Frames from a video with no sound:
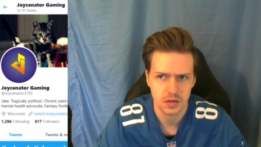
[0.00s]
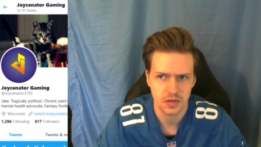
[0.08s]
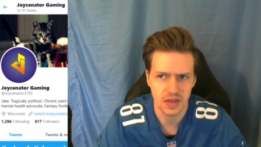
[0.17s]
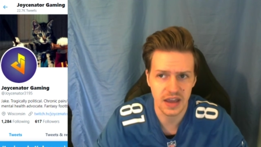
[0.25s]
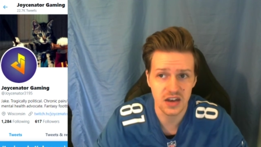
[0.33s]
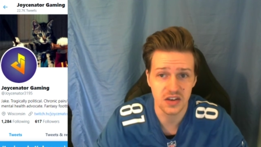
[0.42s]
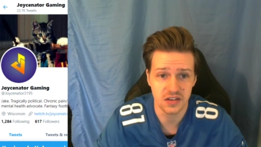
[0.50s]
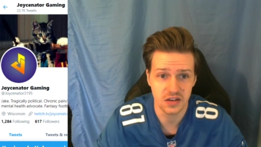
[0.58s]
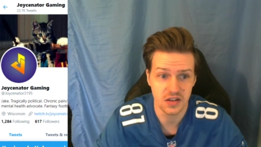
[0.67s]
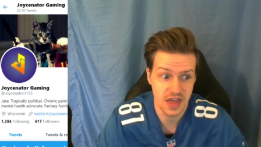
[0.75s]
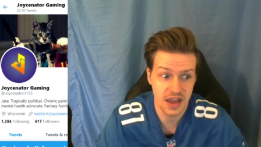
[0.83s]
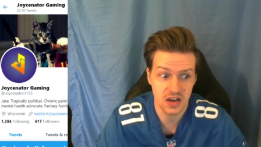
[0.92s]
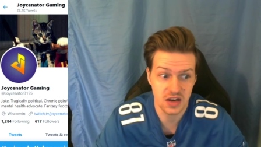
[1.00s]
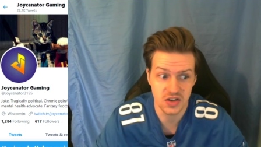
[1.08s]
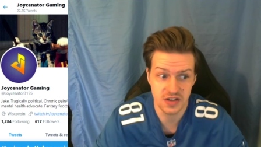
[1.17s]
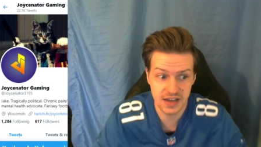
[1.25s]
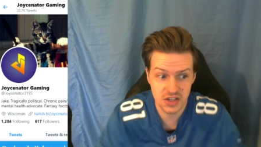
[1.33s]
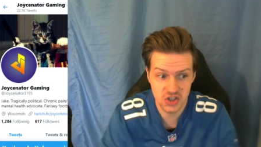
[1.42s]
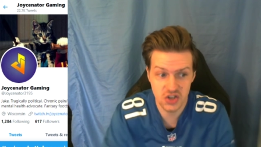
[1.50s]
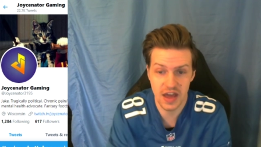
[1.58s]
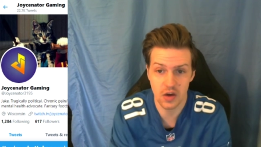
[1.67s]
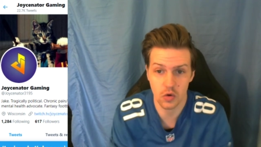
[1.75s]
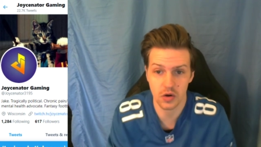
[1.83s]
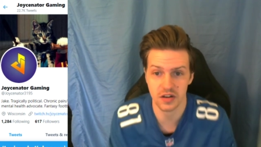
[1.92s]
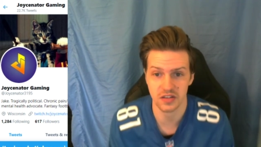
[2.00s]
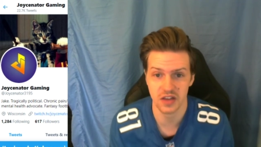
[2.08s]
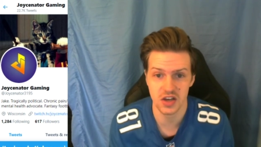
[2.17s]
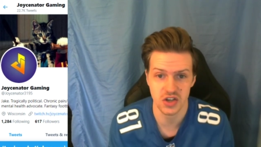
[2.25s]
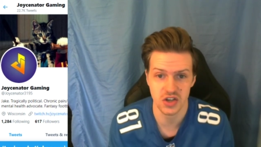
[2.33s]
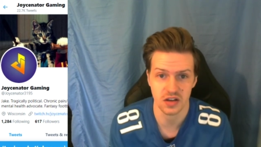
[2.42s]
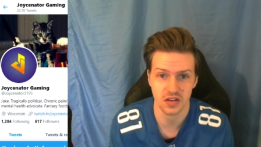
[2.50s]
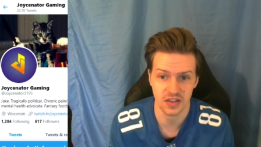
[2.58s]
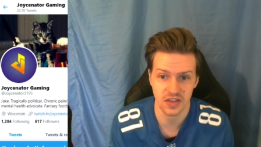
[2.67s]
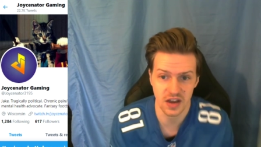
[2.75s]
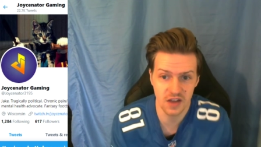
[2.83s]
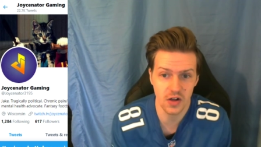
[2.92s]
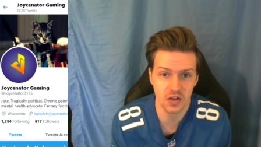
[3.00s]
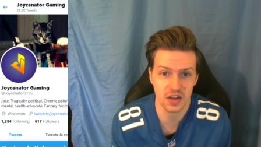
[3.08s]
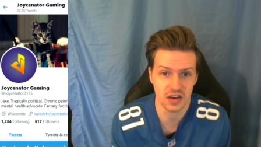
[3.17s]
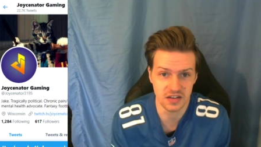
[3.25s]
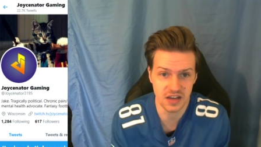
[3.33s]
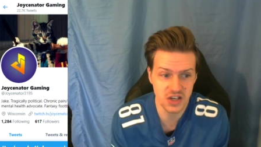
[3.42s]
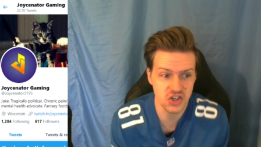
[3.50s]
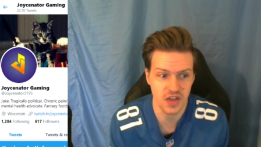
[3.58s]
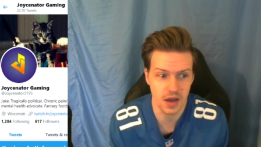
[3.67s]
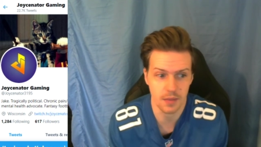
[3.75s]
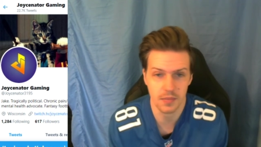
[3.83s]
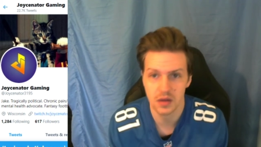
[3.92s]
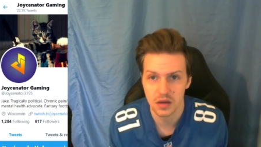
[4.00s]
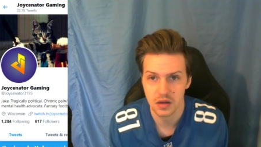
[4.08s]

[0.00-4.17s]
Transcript: They can they can ditch that organization. Like the NFL can ditch them.